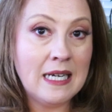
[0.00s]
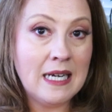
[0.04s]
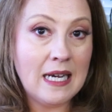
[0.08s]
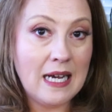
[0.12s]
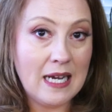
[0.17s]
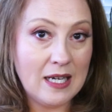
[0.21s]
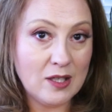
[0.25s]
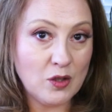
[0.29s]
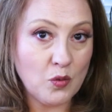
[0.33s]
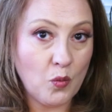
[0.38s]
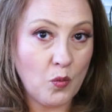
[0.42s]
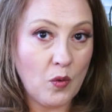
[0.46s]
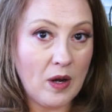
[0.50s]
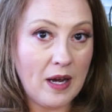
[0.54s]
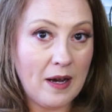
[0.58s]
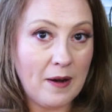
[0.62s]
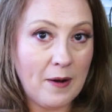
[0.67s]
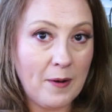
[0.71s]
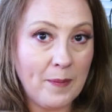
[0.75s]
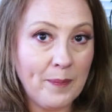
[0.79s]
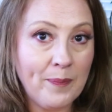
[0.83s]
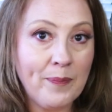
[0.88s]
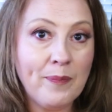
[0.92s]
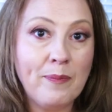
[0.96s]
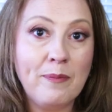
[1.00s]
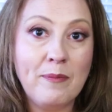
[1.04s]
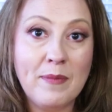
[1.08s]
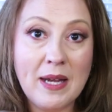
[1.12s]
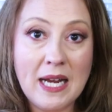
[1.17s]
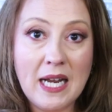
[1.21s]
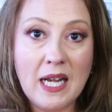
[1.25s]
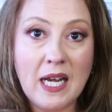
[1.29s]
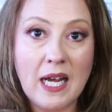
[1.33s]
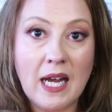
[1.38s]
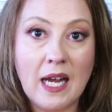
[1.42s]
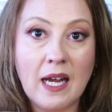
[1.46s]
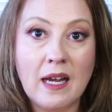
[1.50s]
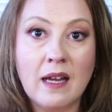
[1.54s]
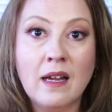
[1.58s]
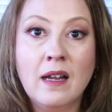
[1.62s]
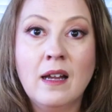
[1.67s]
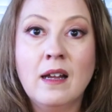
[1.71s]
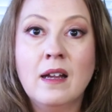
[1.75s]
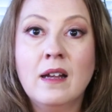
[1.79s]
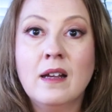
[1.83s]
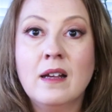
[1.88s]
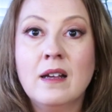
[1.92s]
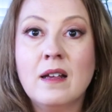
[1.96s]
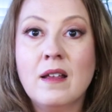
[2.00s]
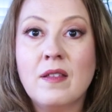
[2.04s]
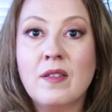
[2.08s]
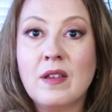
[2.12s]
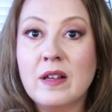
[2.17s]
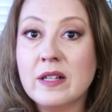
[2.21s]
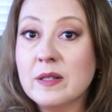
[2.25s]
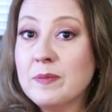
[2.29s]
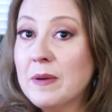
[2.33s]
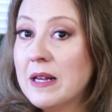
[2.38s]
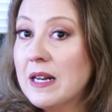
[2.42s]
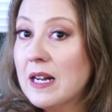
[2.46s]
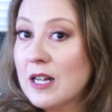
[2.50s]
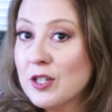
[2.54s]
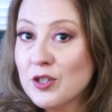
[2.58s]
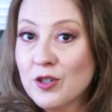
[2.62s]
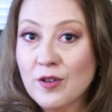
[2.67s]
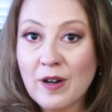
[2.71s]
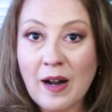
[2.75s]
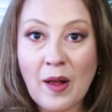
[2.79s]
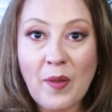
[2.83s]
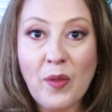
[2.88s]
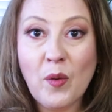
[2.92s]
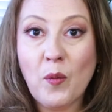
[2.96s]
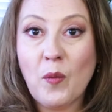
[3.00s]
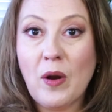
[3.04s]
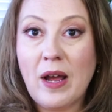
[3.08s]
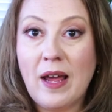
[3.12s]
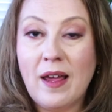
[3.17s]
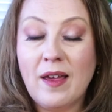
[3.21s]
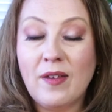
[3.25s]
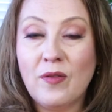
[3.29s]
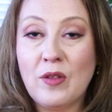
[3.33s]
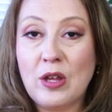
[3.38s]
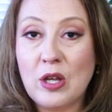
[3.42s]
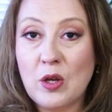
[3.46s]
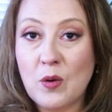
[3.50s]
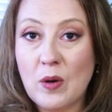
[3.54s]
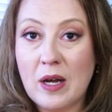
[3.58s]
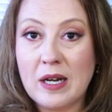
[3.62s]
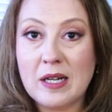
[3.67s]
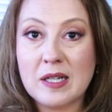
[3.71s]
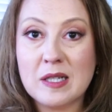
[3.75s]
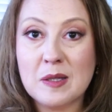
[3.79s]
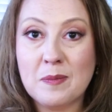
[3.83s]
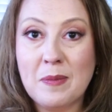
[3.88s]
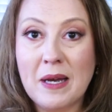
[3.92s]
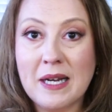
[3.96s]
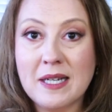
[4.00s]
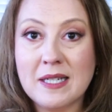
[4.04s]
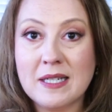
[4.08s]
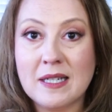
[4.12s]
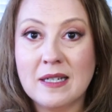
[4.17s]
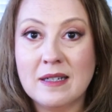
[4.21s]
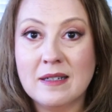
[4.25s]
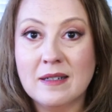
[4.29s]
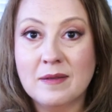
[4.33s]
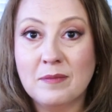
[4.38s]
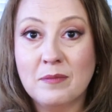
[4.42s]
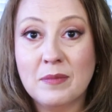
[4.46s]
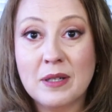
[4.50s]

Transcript: as well, meaning things may not turn out the way that you had expected,